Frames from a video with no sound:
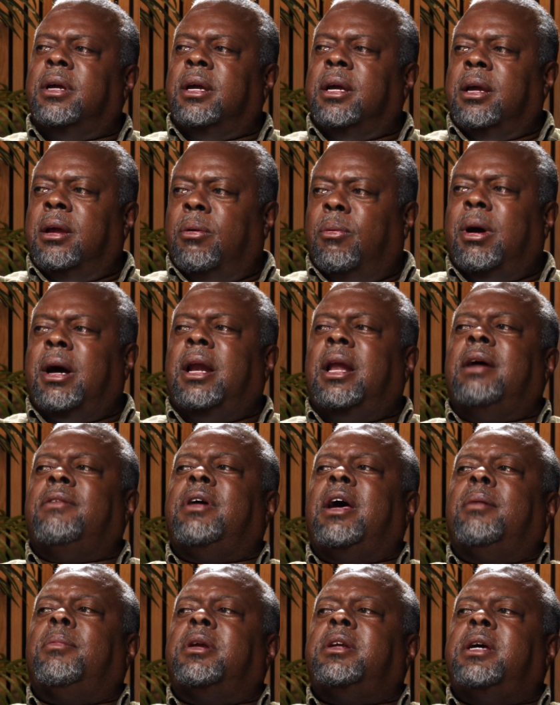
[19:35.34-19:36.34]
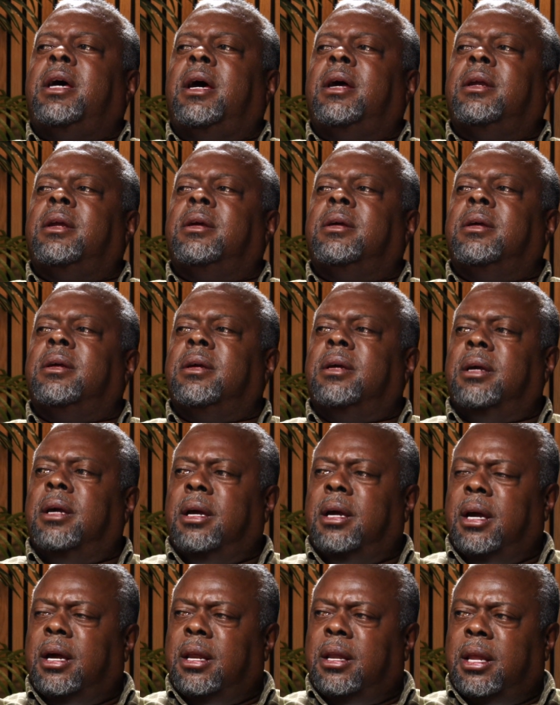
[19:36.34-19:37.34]
wildlife habitat,
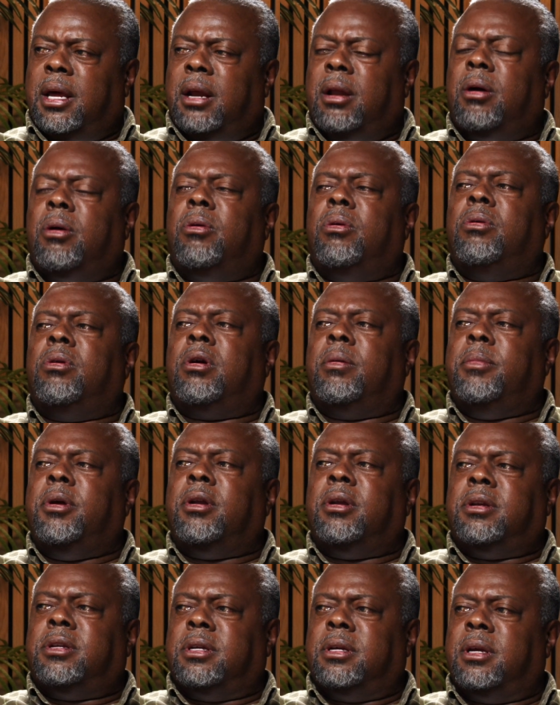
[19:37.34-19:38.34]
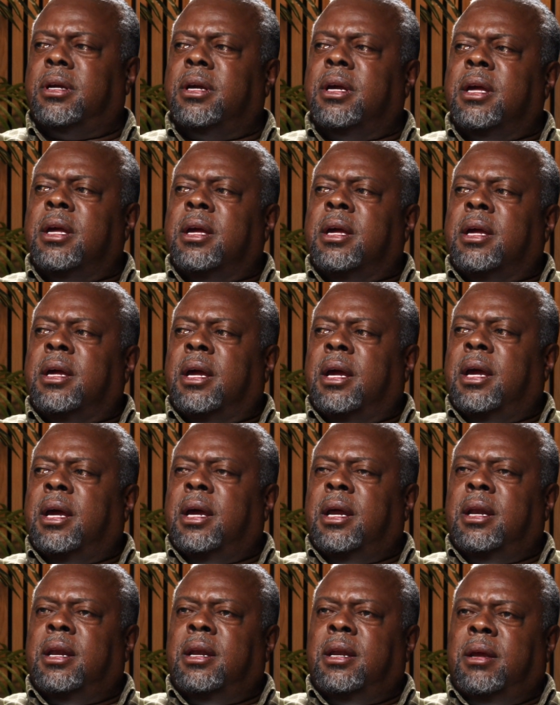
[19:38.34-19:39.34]
and that whole community,
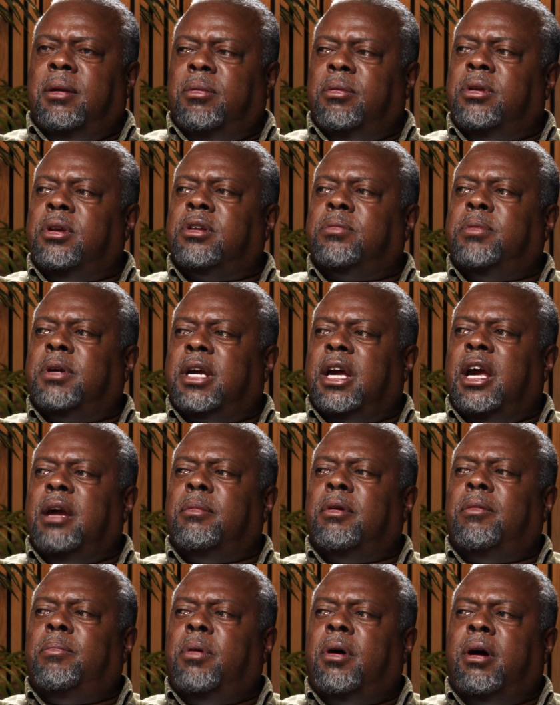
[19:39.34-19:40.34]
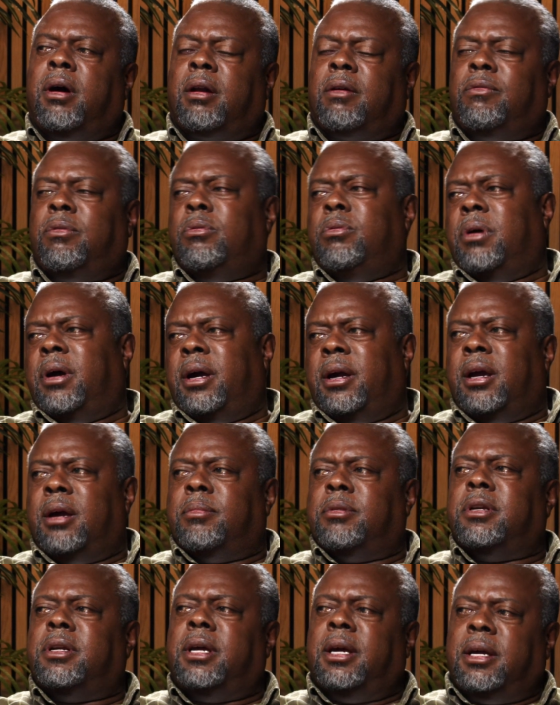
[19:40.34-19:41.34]
and it just became a part of who I am
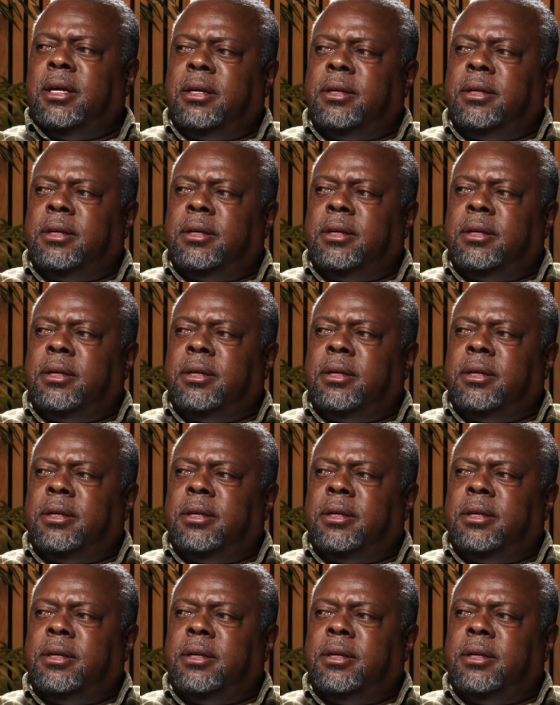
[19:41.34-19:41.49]
today.